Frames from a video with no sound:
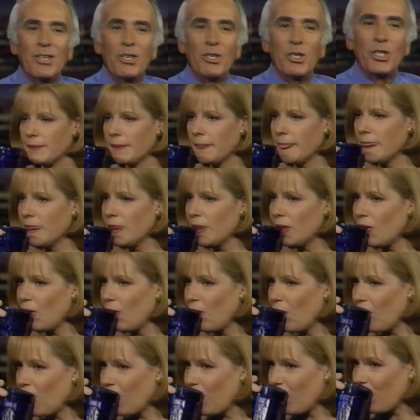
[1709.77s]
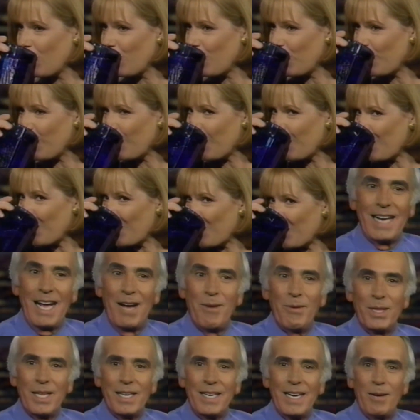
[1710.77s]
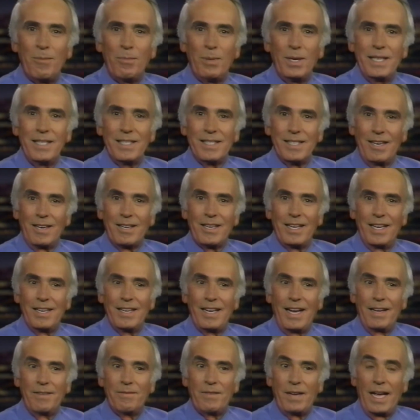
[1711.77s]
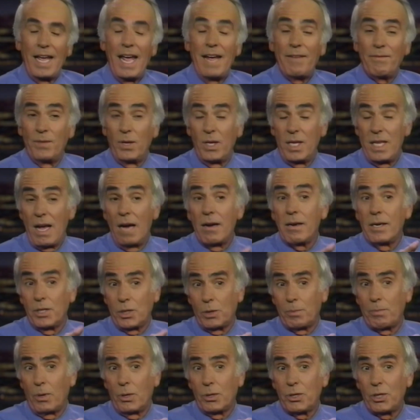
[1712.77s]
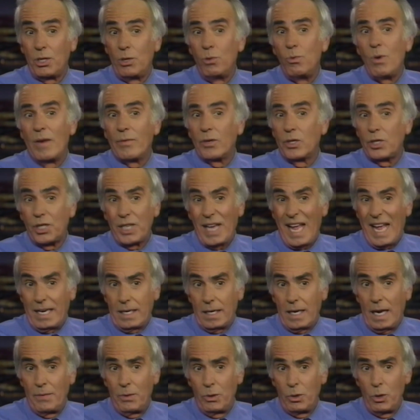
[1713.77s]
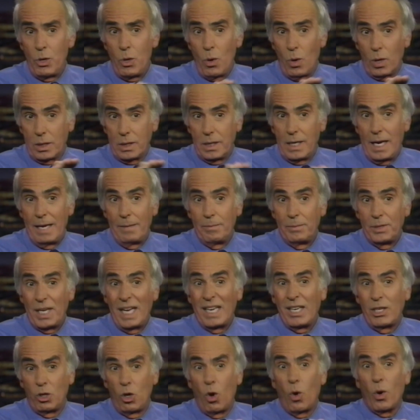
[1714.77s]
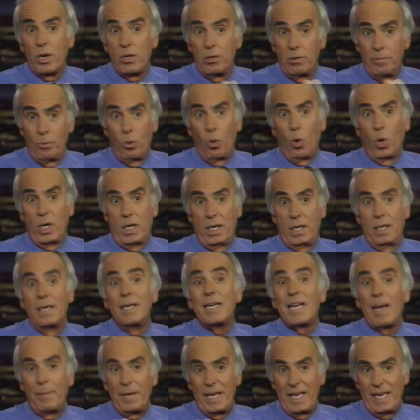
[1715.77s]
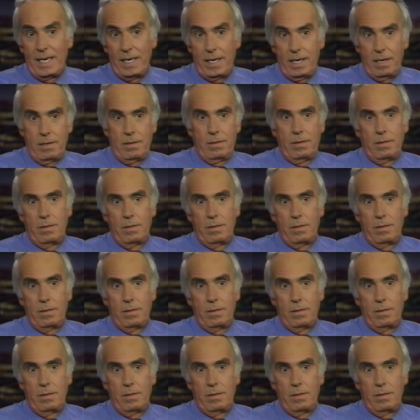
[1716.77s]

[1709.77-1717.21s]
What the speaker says: Could you just let me clean this up and get on with it now, please? Okay. I have the youngest person who ever sat on the New York Times editorial board coming in here.